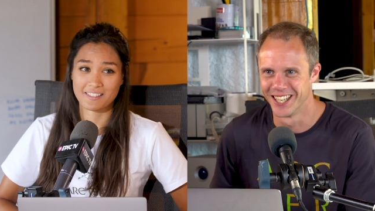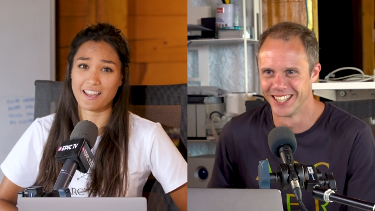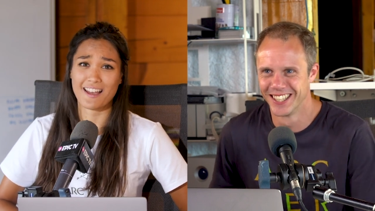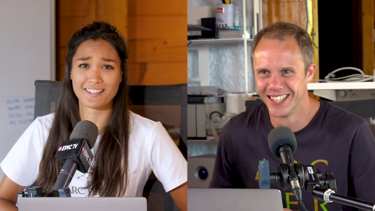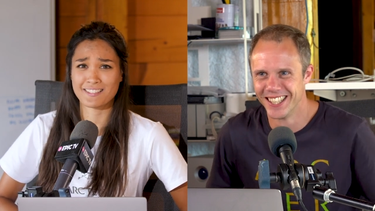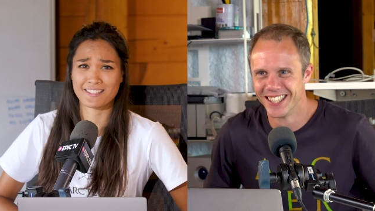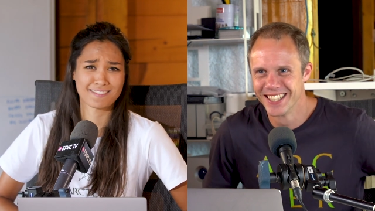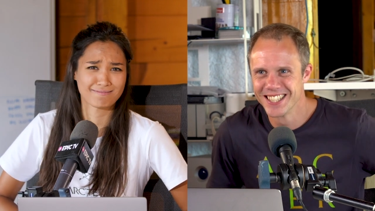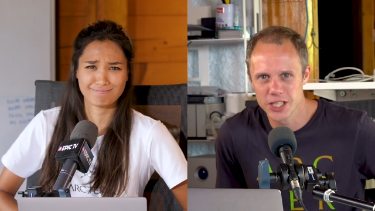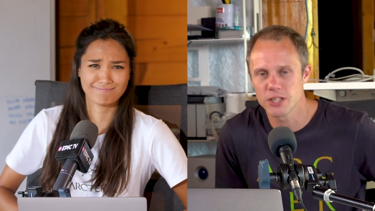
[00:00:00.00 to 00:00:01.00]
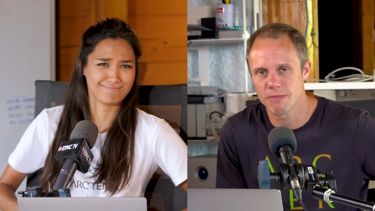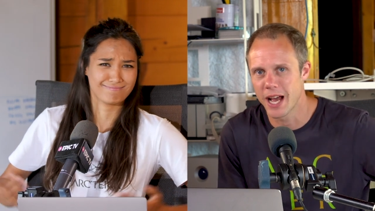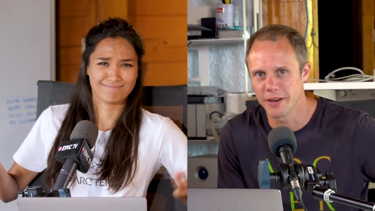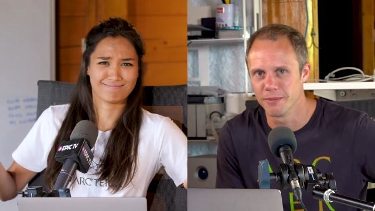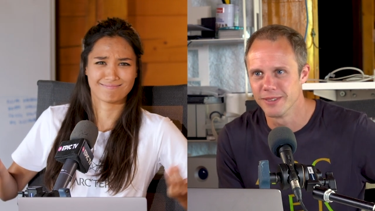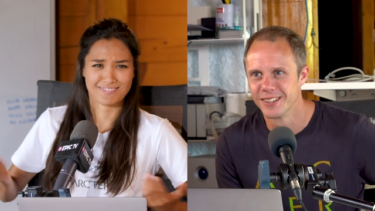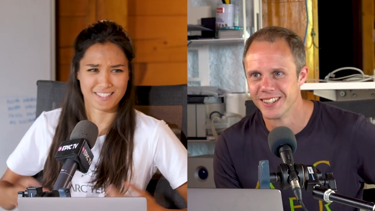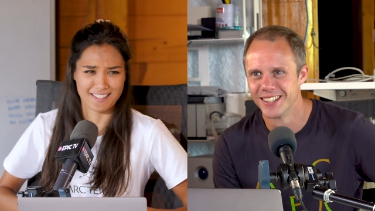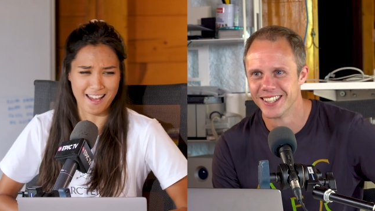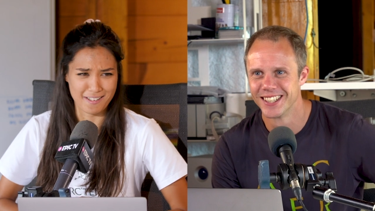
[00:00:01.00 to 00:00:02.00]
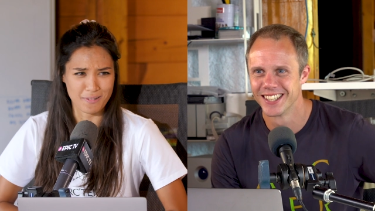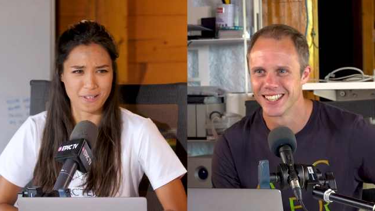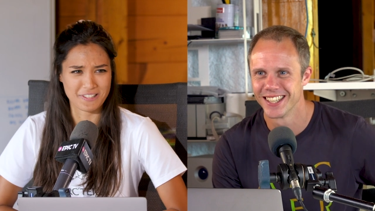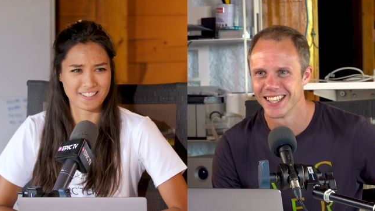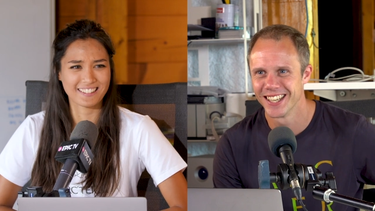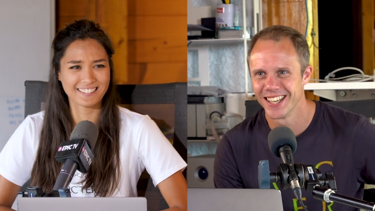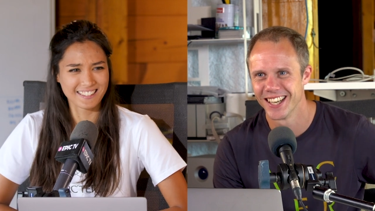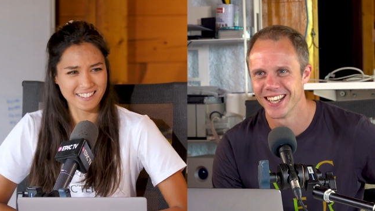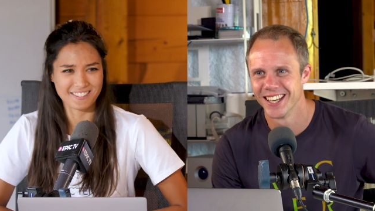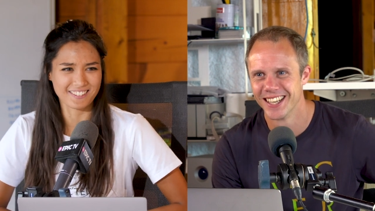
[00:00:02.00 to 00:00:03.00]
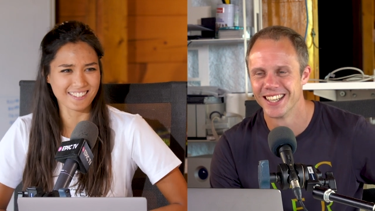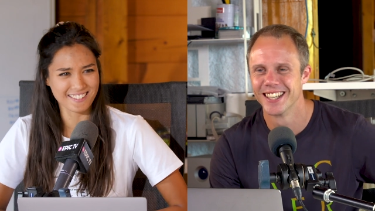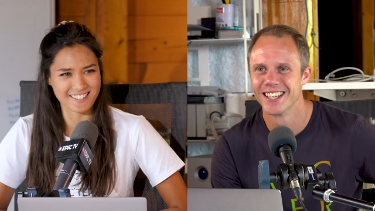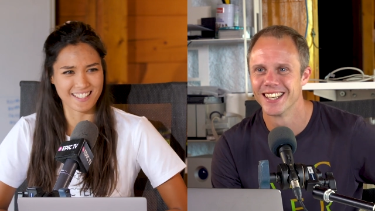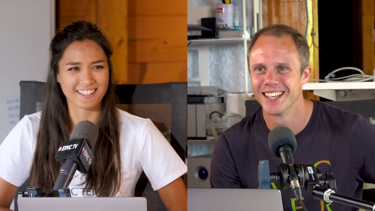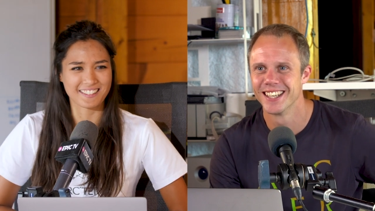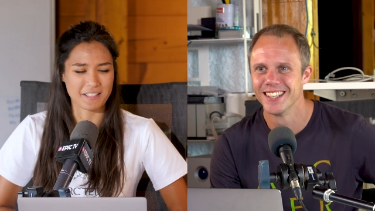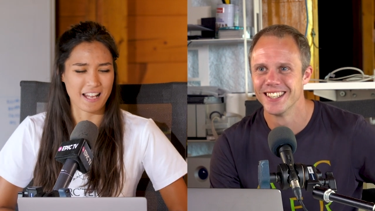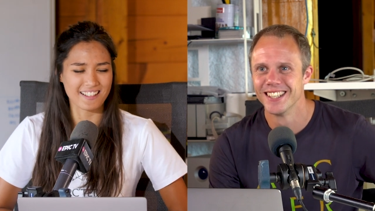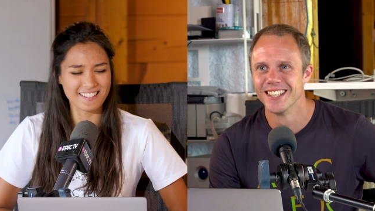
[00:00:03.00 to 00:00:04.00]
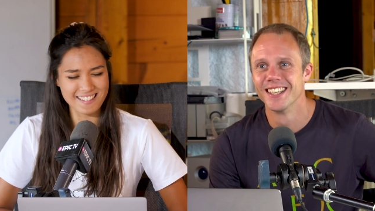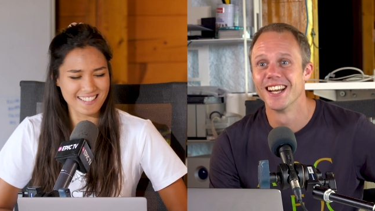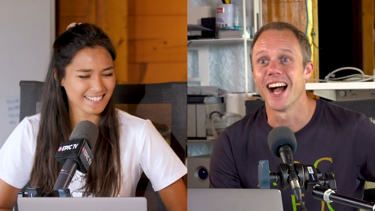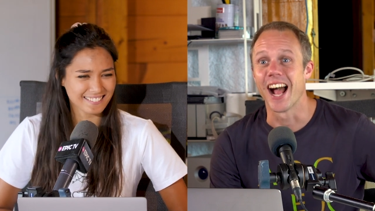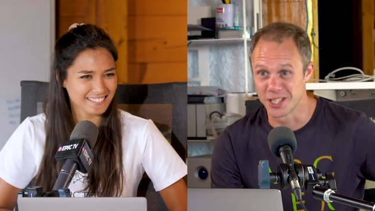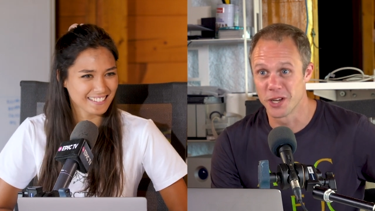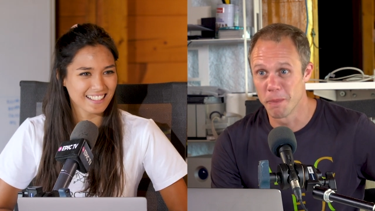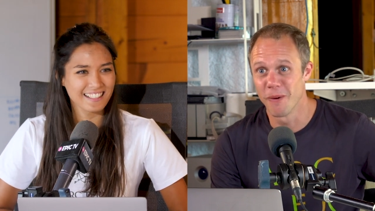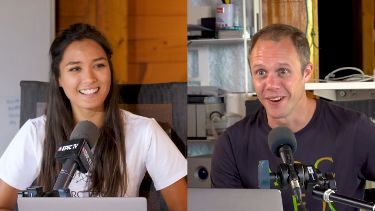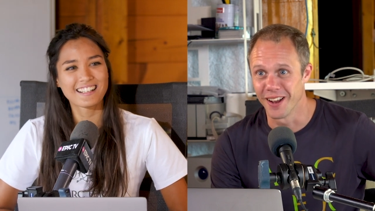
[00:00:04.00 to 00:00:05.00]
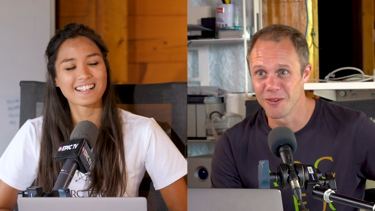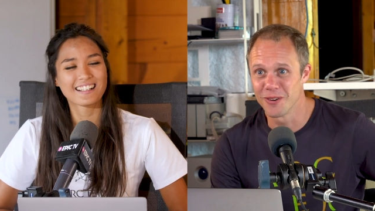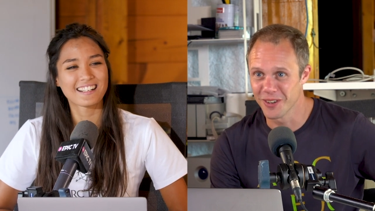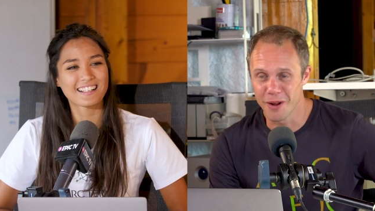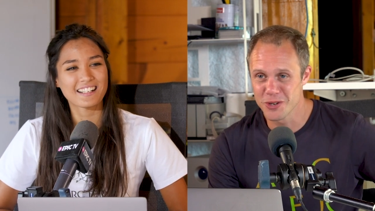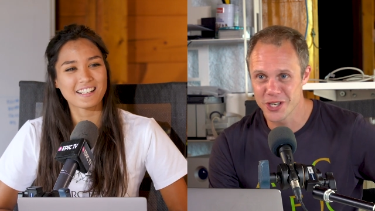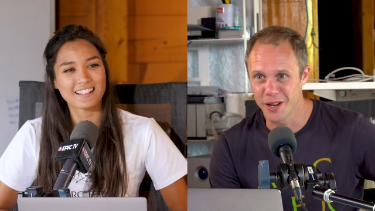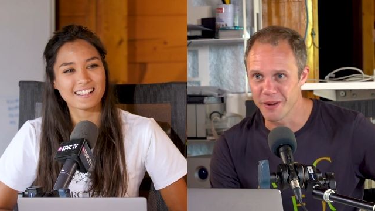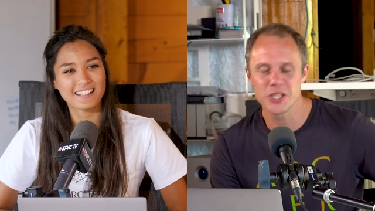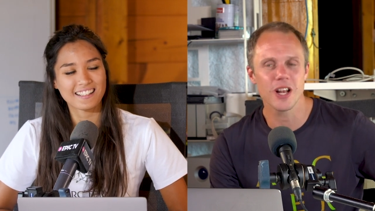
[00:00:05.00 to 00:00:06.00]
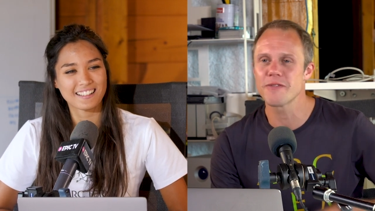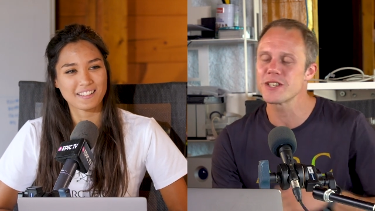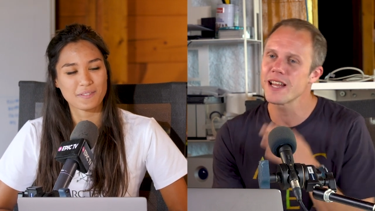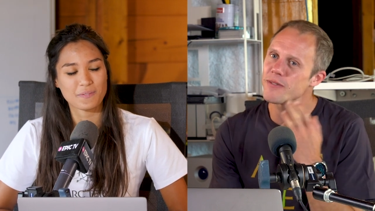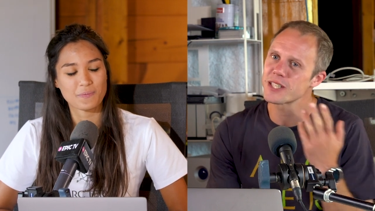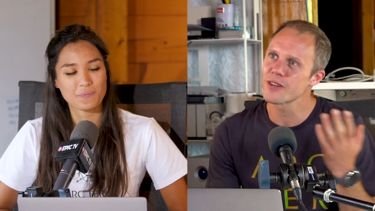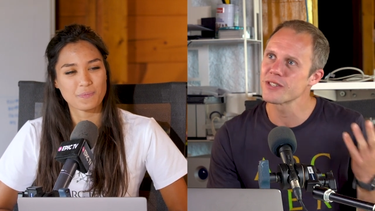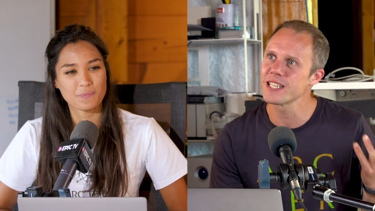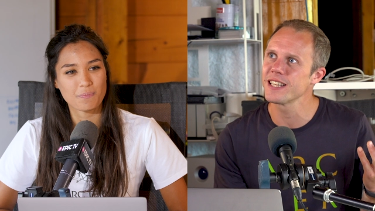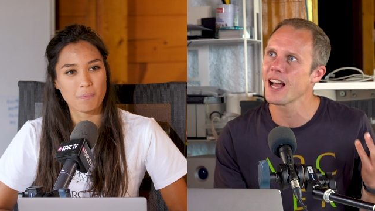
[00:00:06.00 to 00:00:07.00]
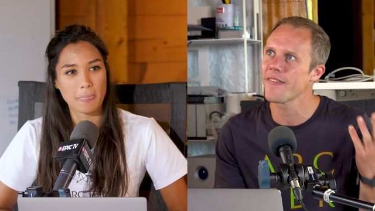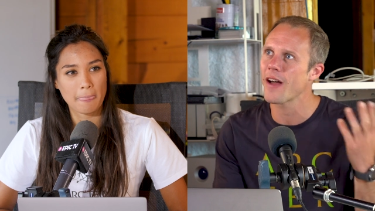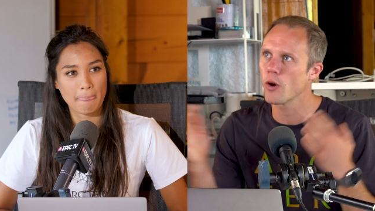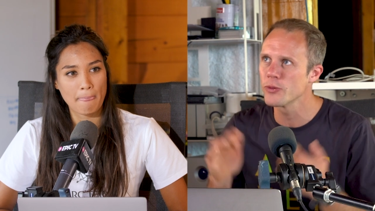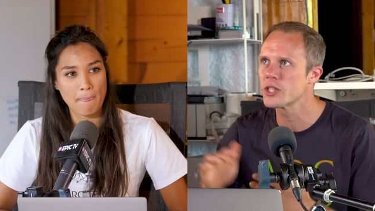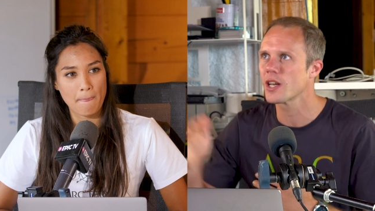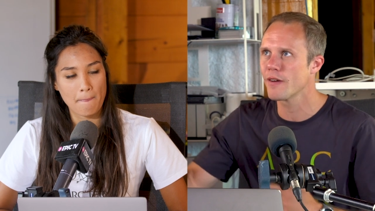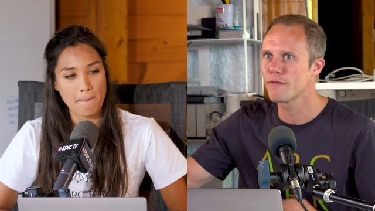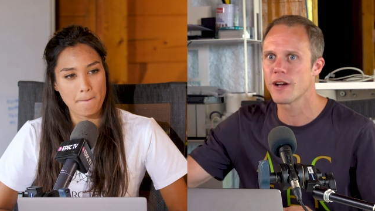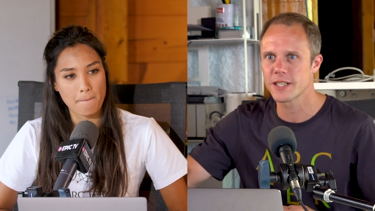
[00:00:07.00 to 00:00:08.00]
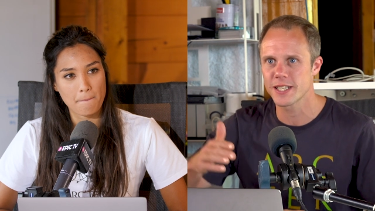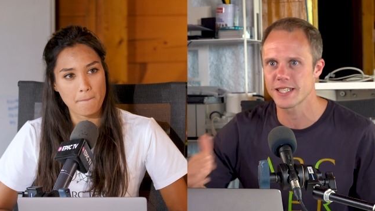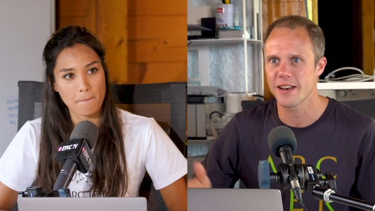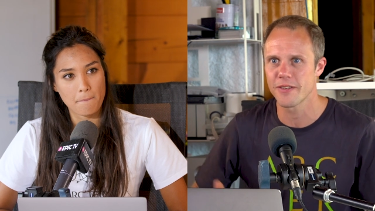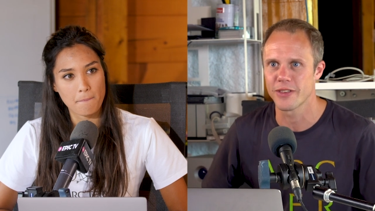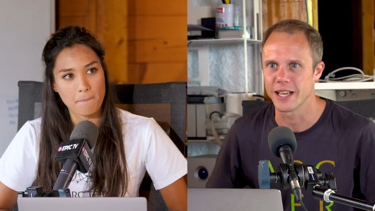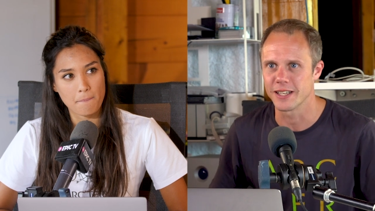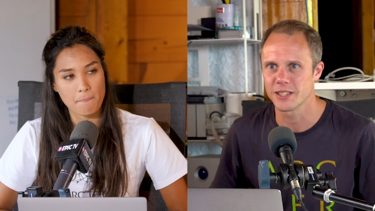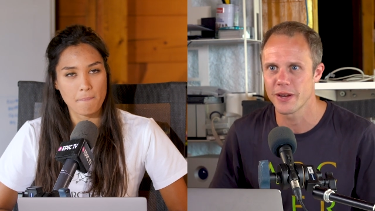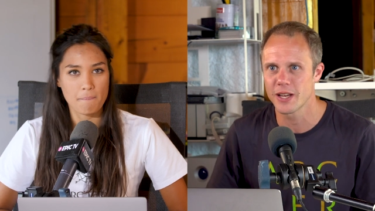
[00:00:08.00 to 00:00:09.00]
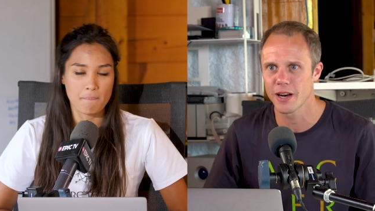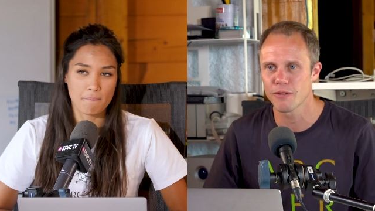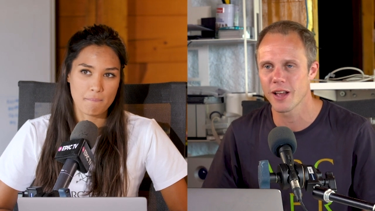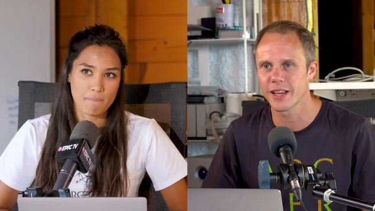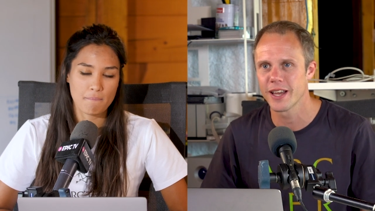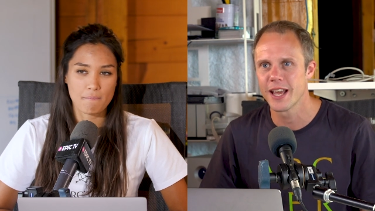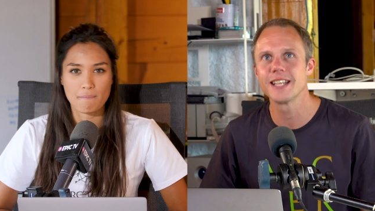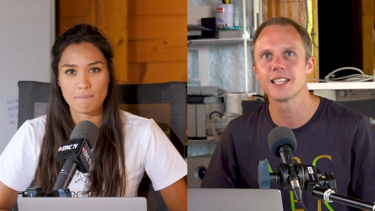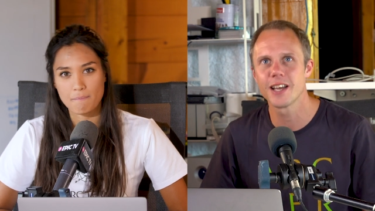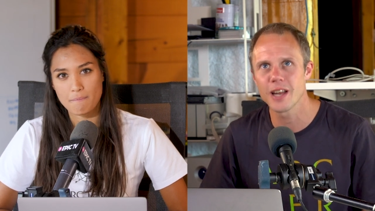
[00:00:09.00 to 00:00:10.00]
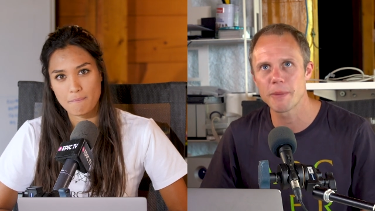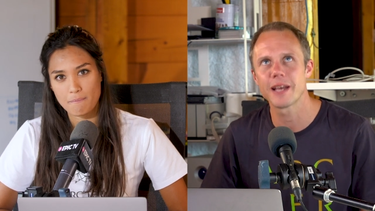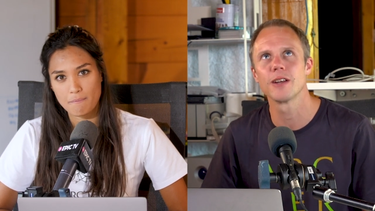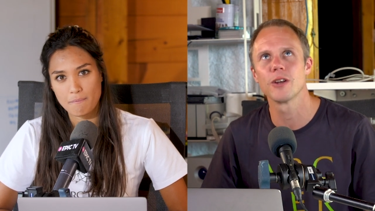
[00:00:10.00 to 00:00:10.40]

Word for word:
Speaker 1: Okay, yes. just Adam. Adam Ondra. Do you need to say anything else?
Speaker 2: That's a good point. I will. I will shut up. Just, I've just never sort of seen that that on-site first ascent thing. So he kind of mm. like he turned up, he had